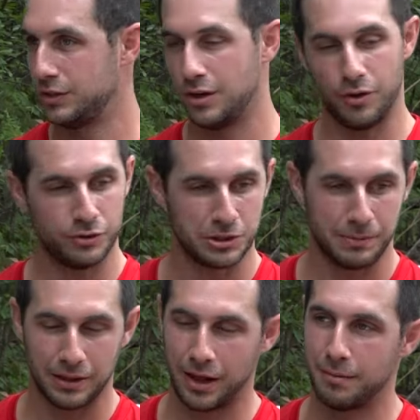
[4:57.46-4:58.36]
There's going
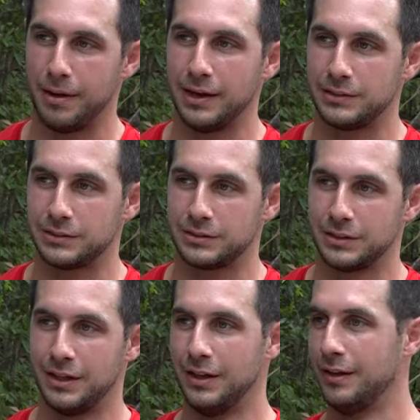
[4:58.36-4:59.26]
to be a lot of mice.
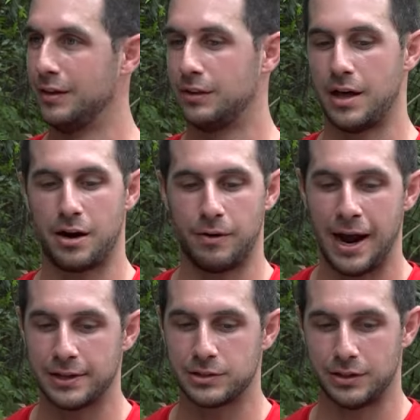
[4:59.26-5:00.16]
A lot of rats.